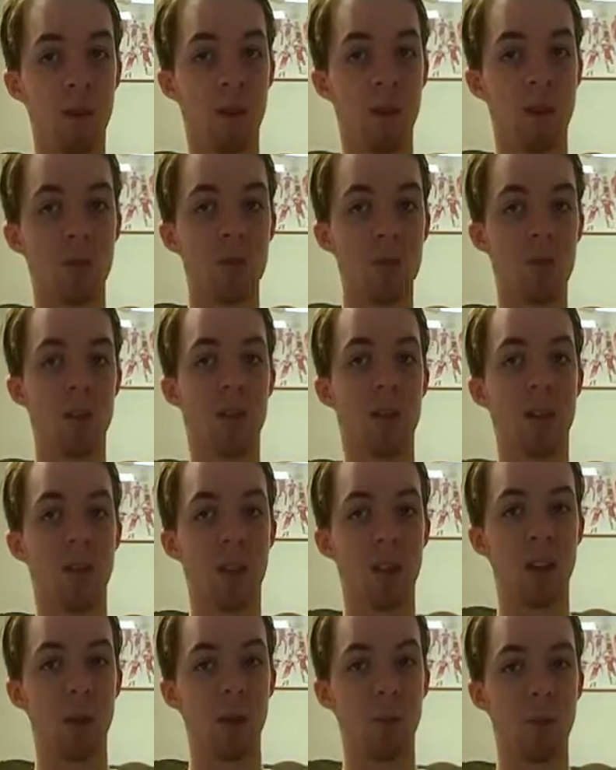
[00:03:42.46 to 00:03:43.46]
conspiracy
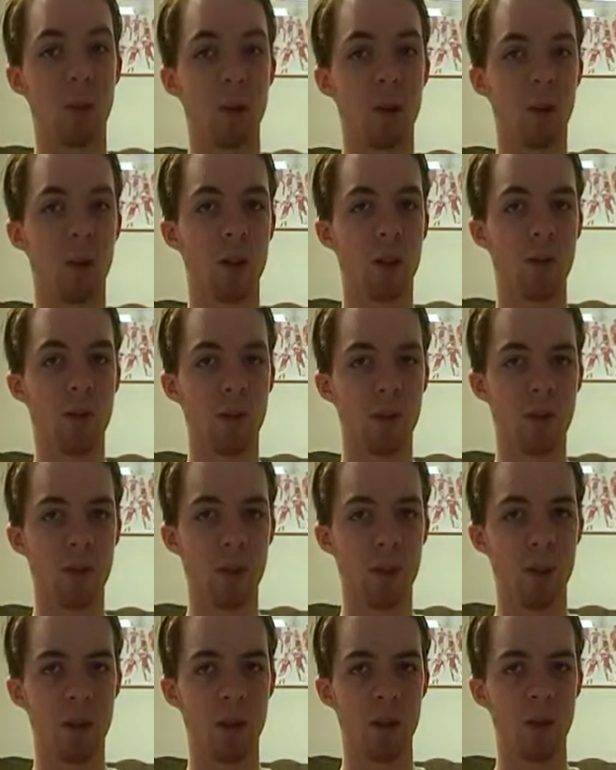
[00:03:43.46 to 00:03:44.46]
thing that, well, not
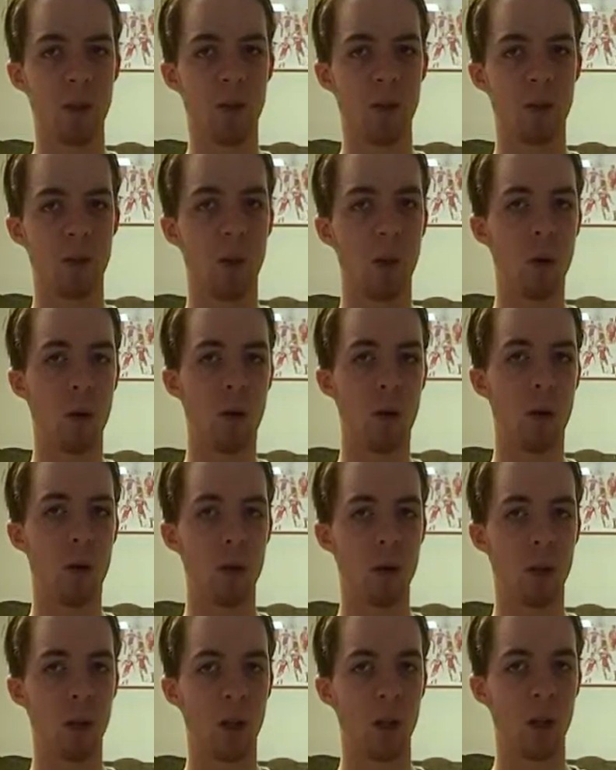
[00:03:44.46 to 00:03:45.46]
conspiracy, but
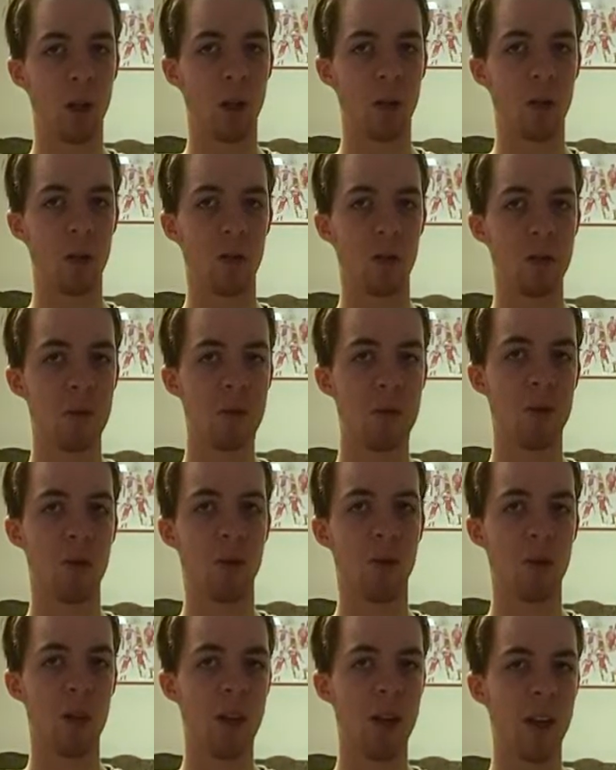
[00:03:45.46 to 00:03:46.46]
overarching
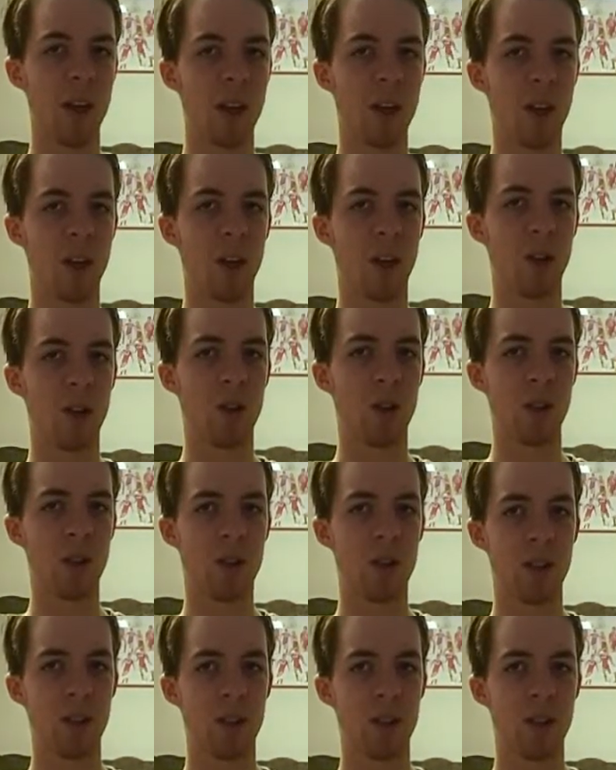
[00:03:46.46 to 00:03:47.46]
story, I guess you could call
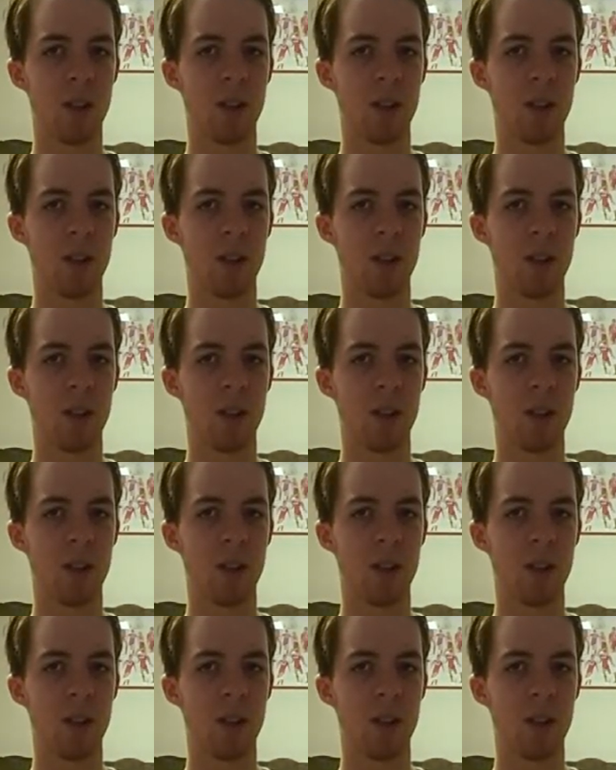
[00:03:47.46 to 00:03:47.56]
it,